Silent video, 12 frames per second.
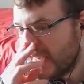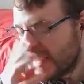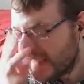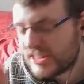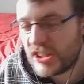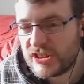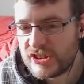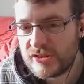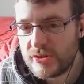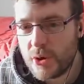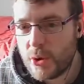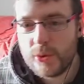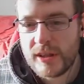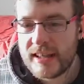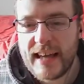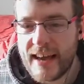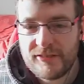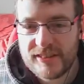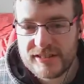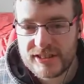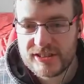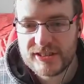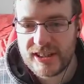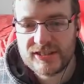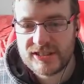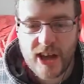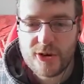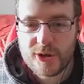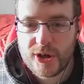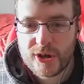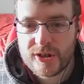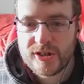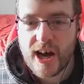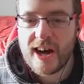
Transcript: It's just, all the characters are so good.